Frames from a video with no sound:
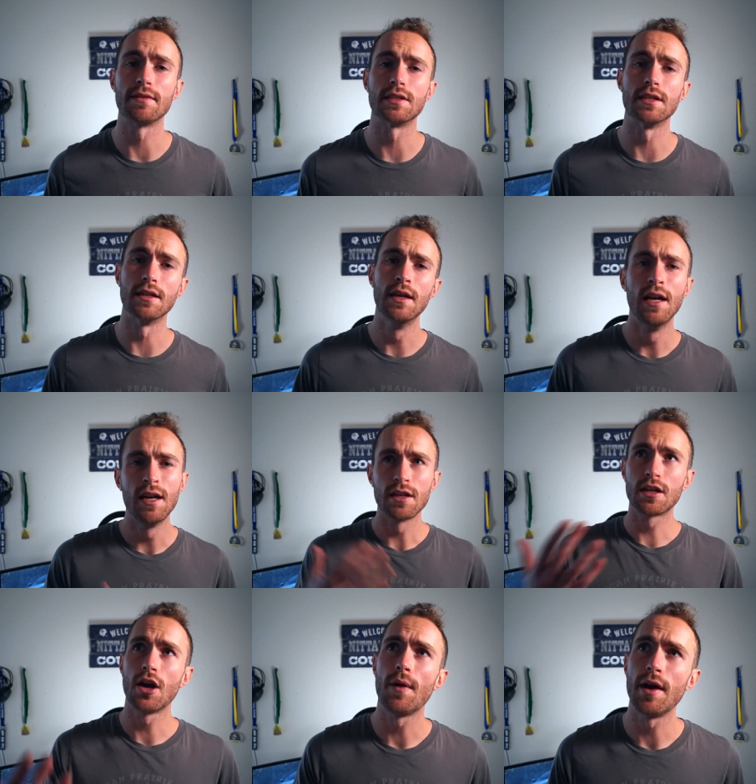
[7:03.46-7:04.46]
having to
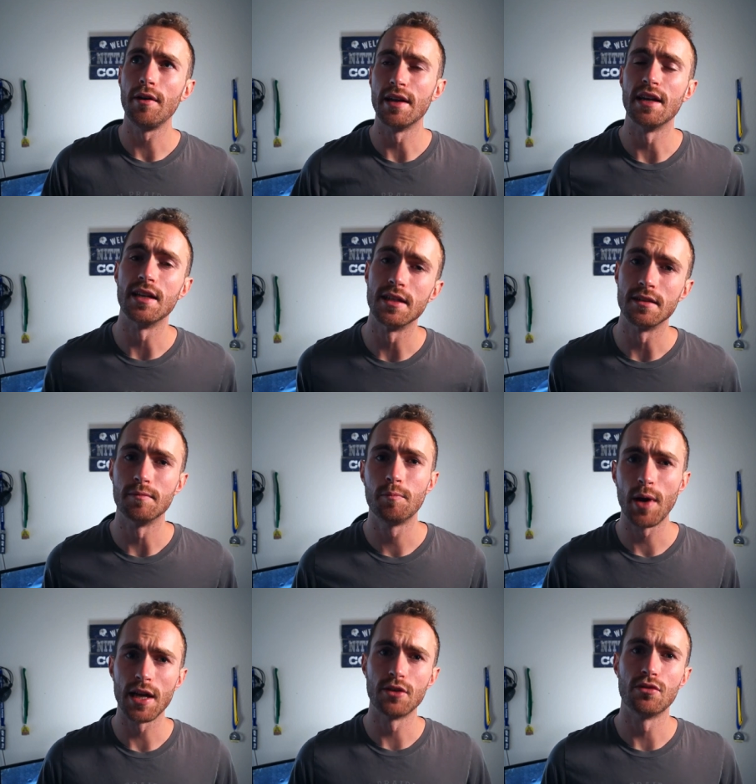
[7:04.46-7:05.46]
go out and
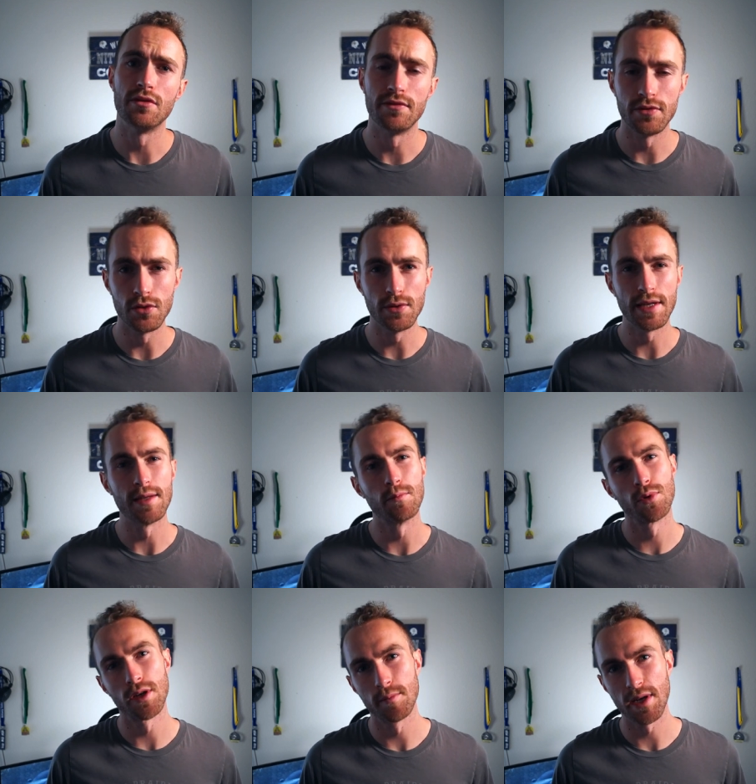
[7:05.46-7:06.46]
buy your own food and then
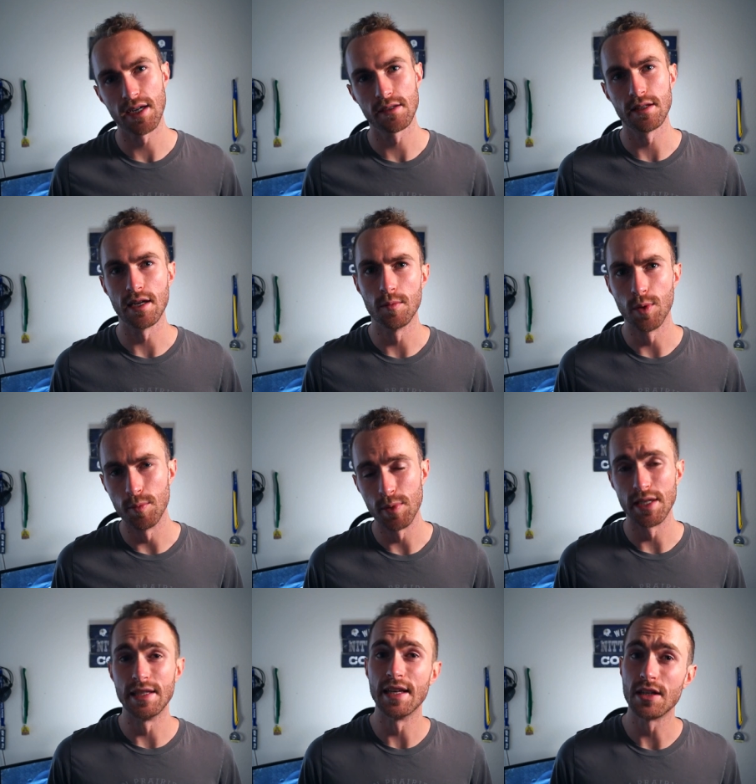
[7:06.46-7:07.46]
bring it back to the
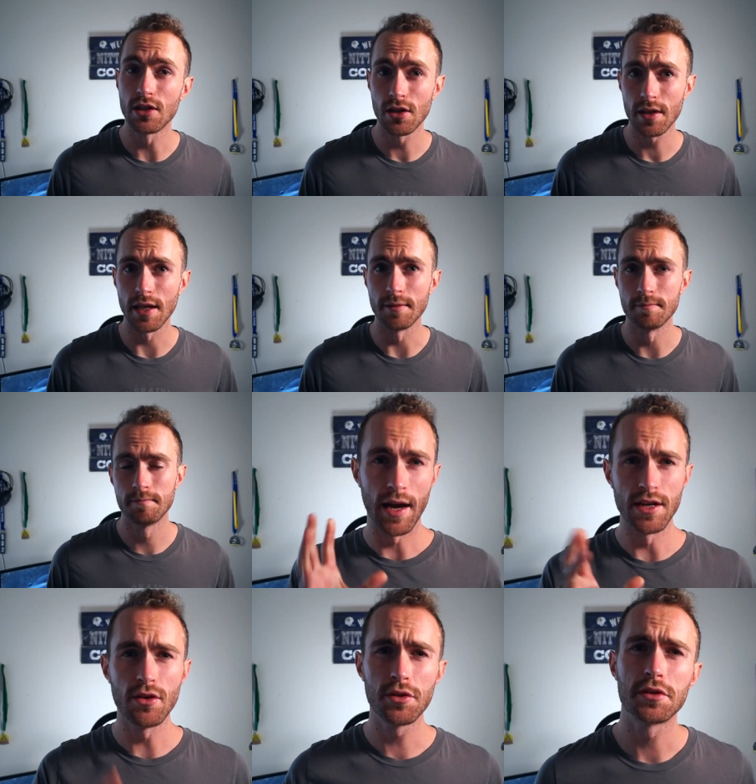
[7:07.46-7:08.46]
Airbnb and then cook it?
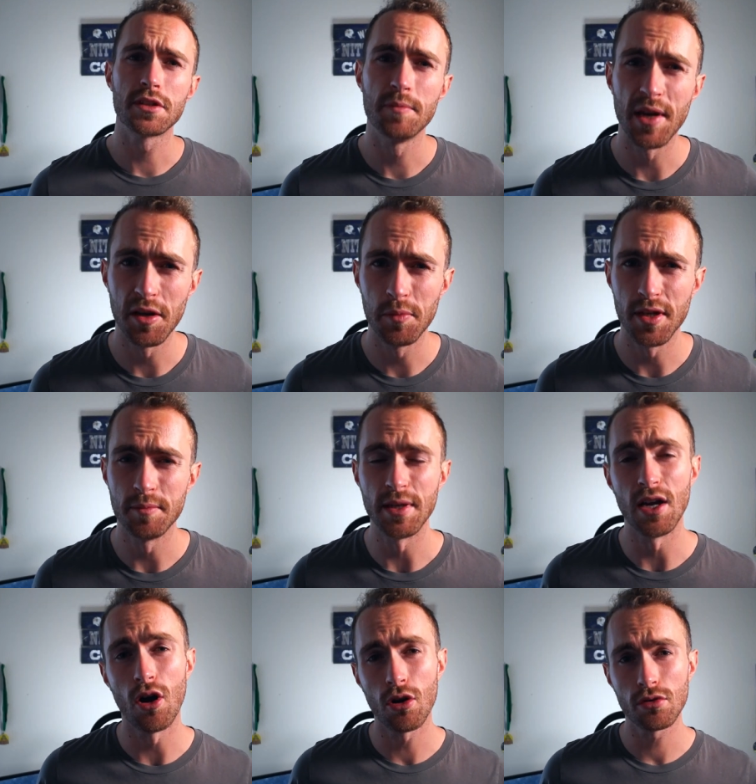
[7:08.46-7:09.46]
I know there's some
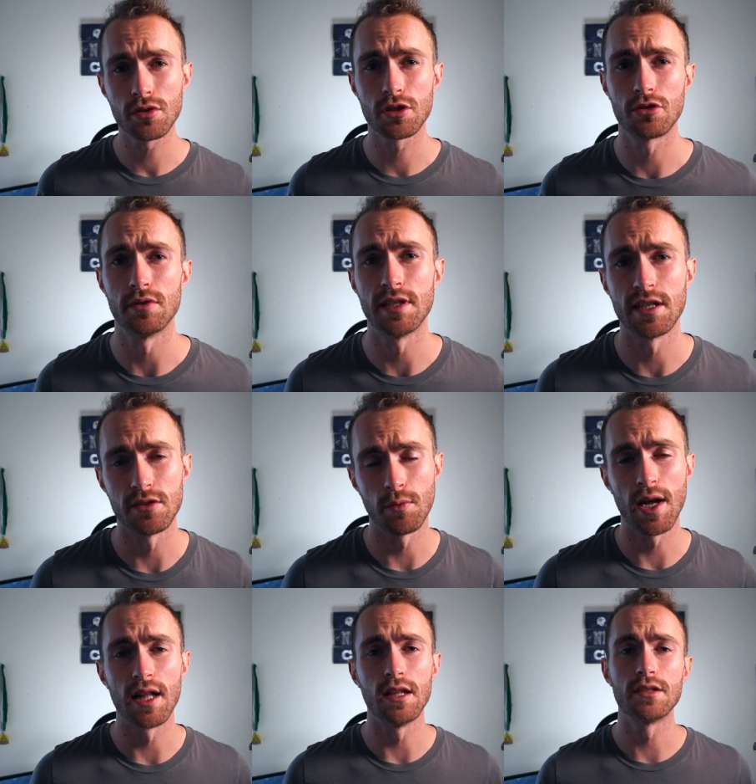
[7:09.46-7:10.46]
Airbnb horror stories as
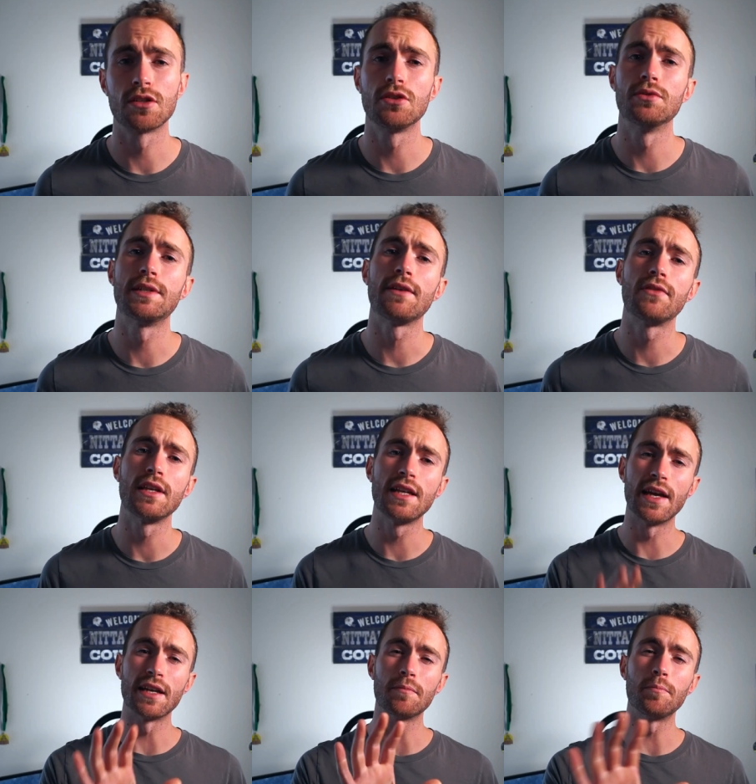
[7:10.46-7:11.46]
well, so you're definitely
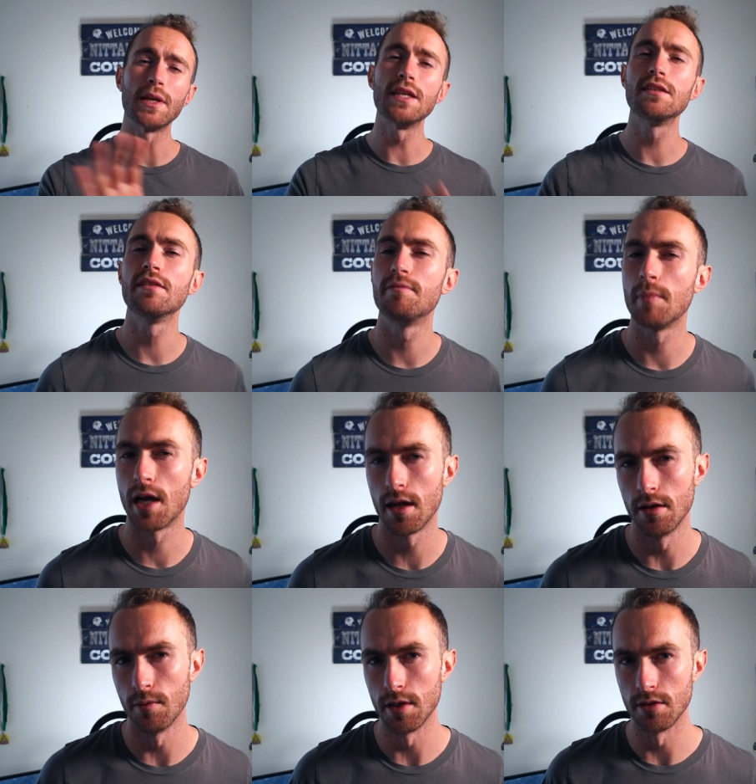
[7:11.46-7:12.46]
getting peace of
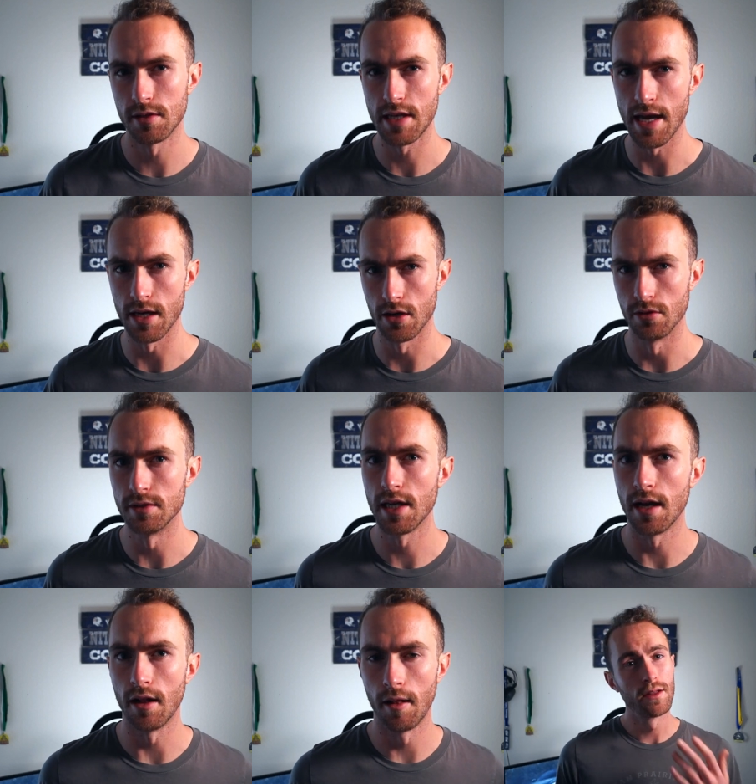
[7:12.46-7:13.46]
mind when you stay at a
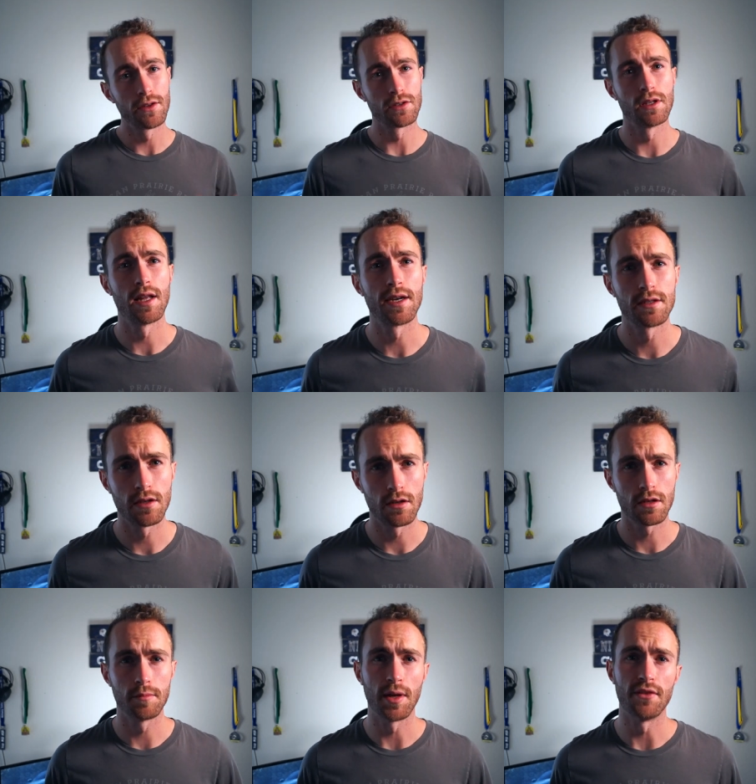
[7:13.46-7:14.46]
hotel. There's a lot of
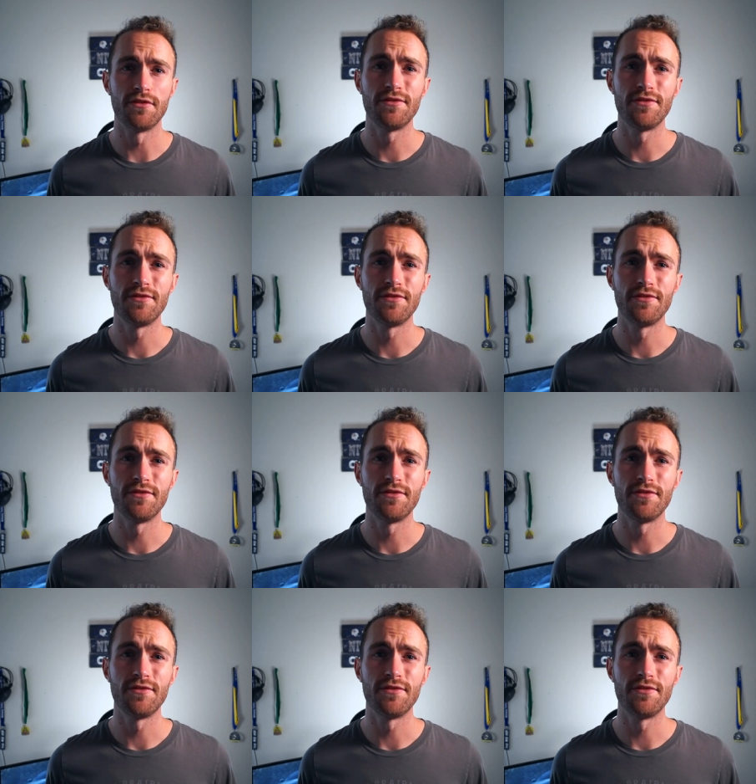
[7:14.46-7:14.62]
talk about